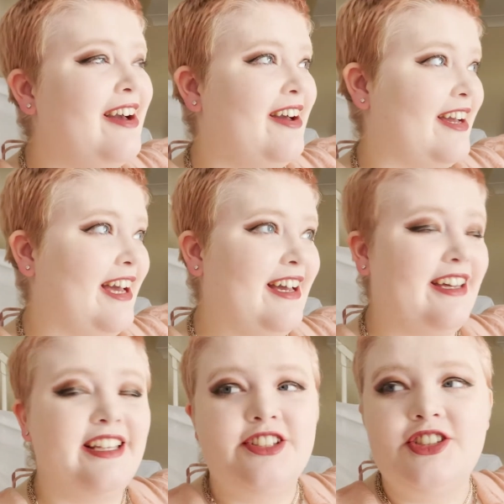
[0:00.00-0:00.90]
Okay,
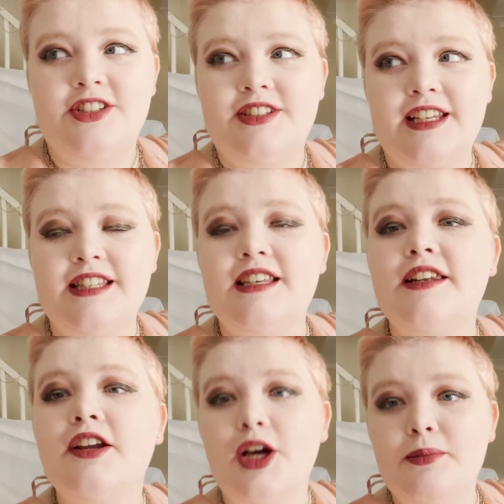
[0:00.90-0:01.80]
it's a
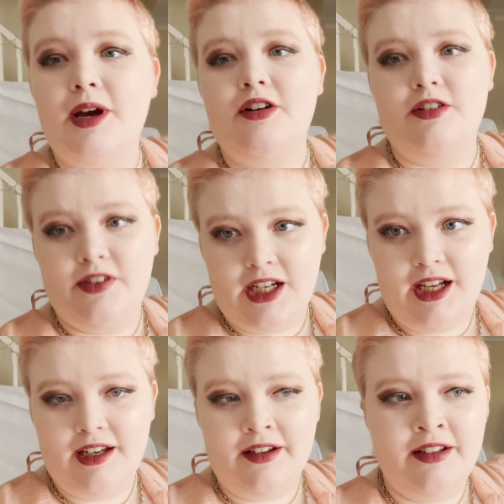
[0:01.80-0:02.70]
nightmare of a
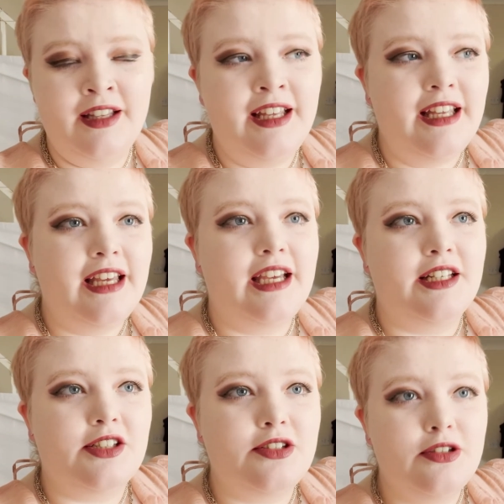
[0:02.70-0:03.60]
colour.
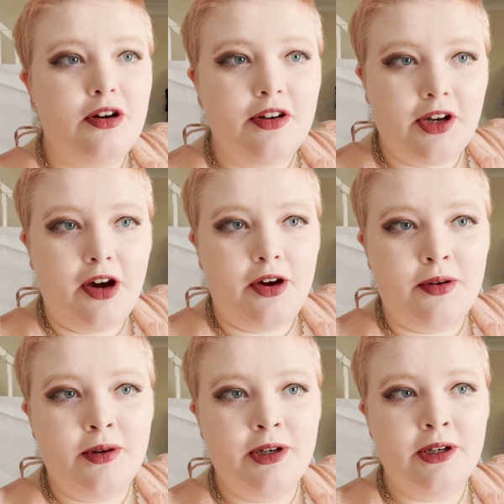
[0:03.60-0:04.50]
It does not
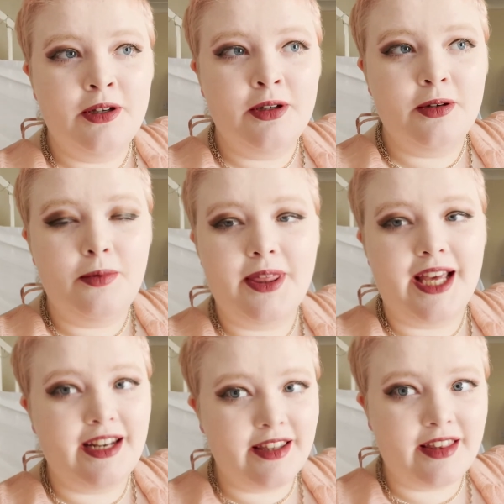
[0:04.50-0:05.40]
go with
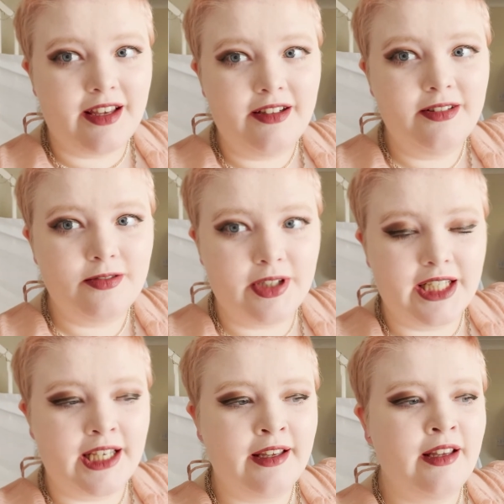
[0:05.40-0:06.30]
anything,
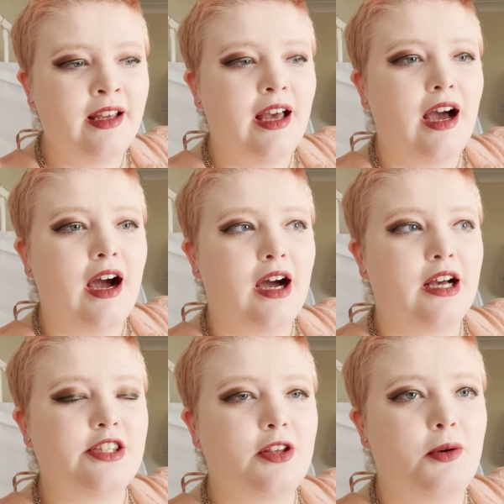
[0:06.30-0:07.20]
really.
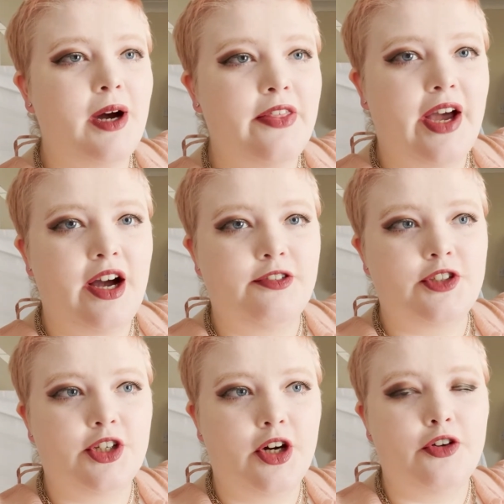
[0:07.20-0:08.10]
So you either have to
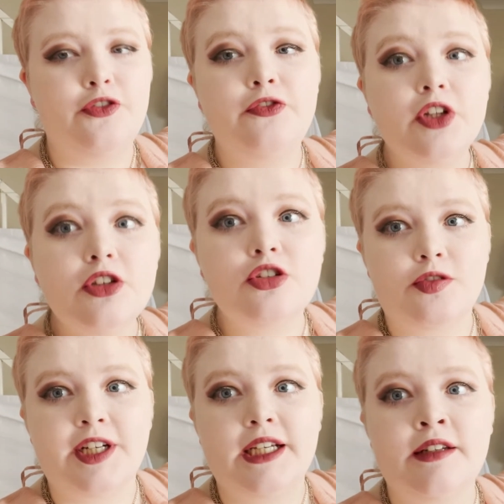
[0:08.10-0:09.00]
go full
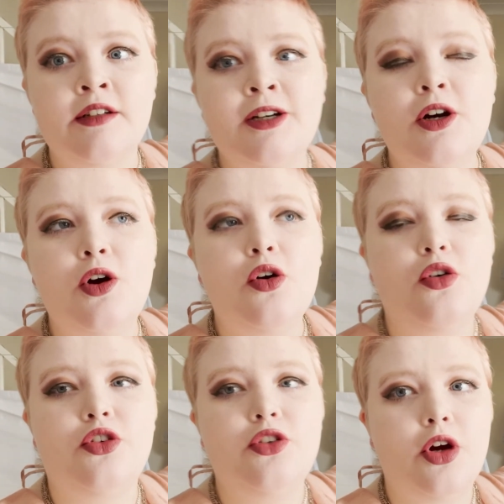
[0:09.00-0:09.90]
green
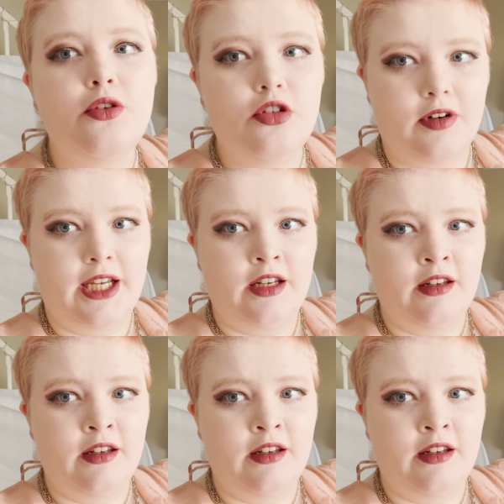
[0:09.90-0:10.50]
or no green.